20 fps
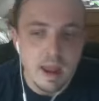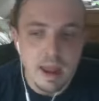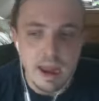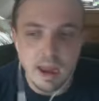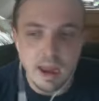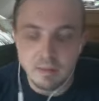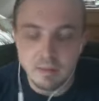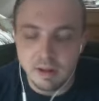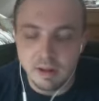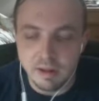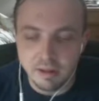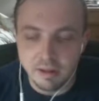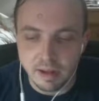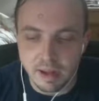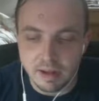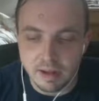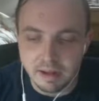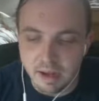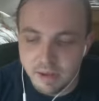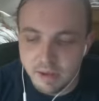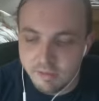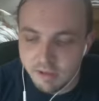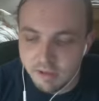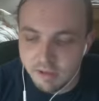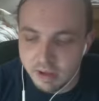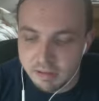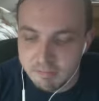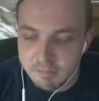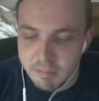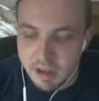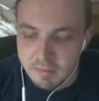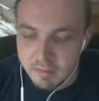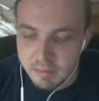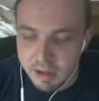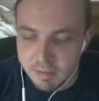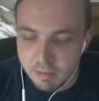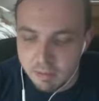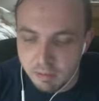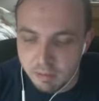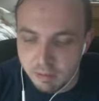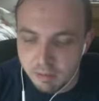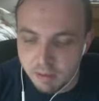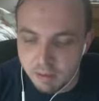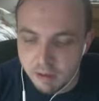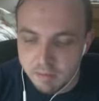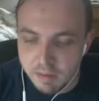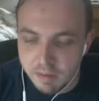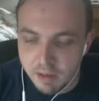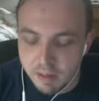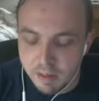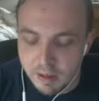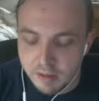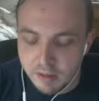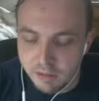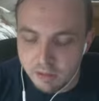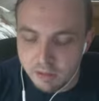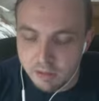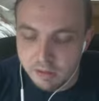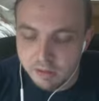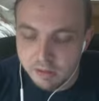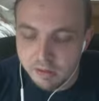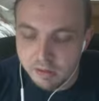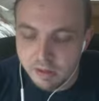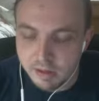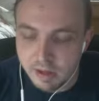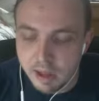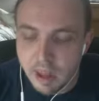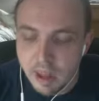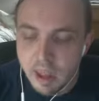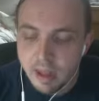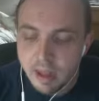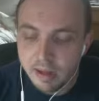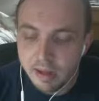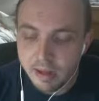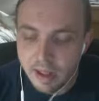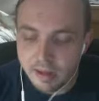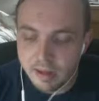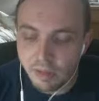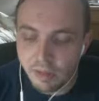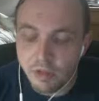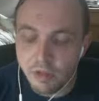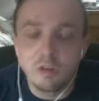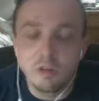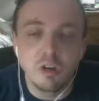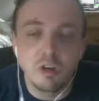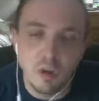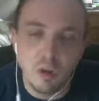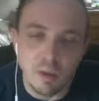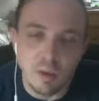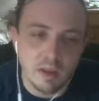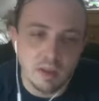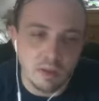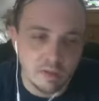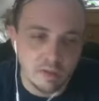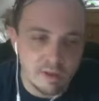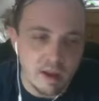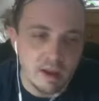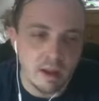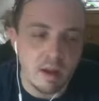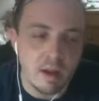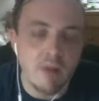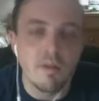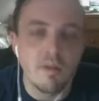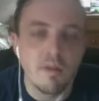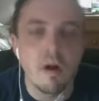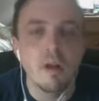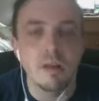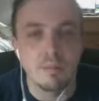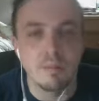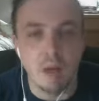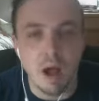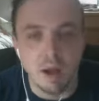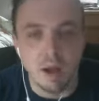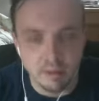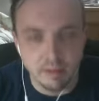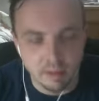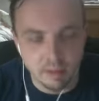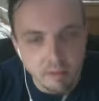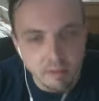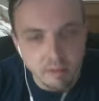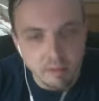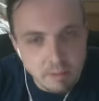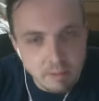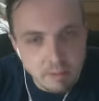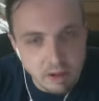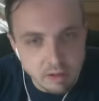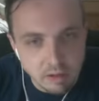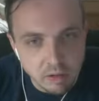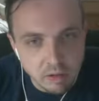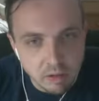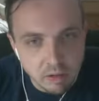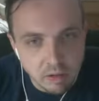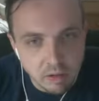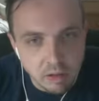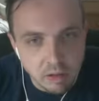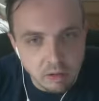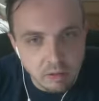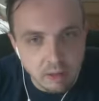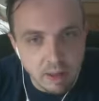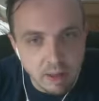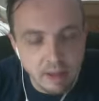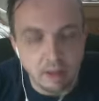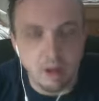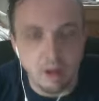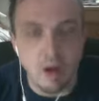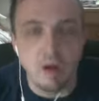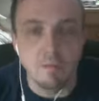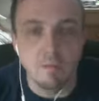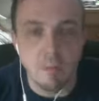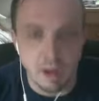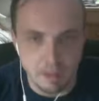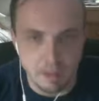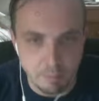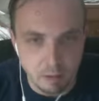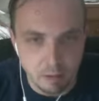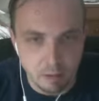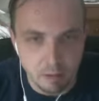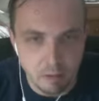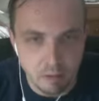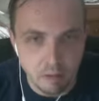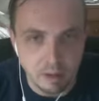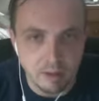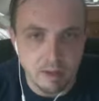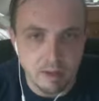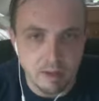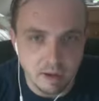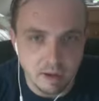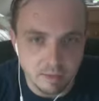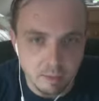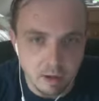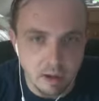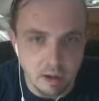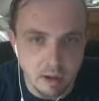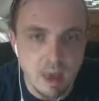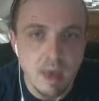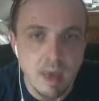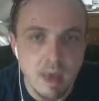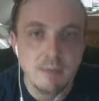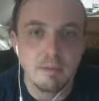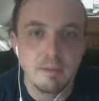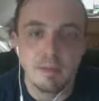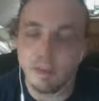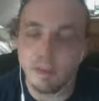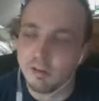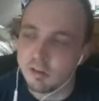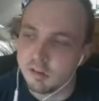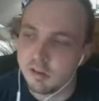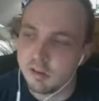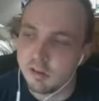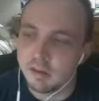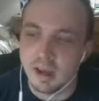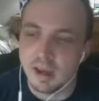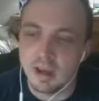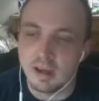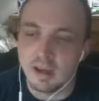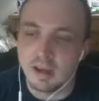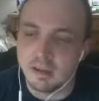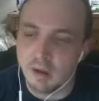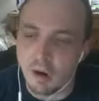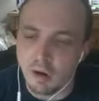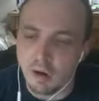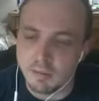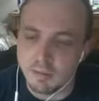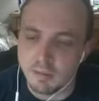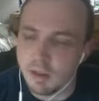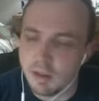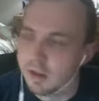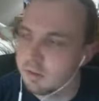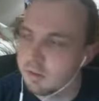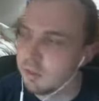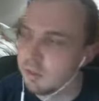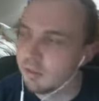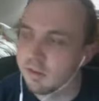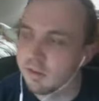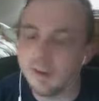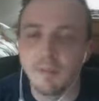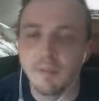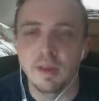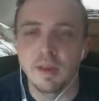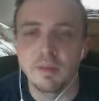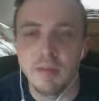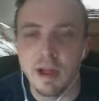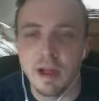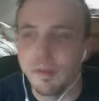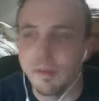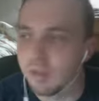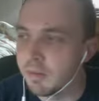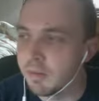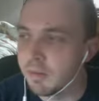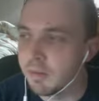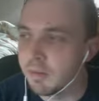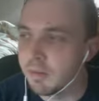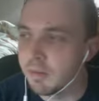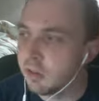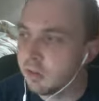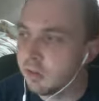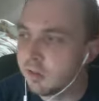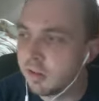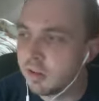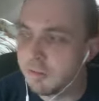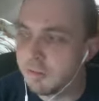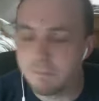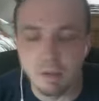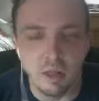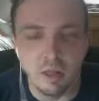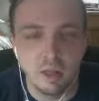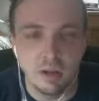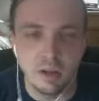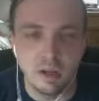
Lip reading: And because, like I said, I've just like met people in my life who is just like, yes, they're checking off all the boxes of what makes a good leader, like on paper, like textbook, but there's just, and it's hard to place, but there's something about them that their just ability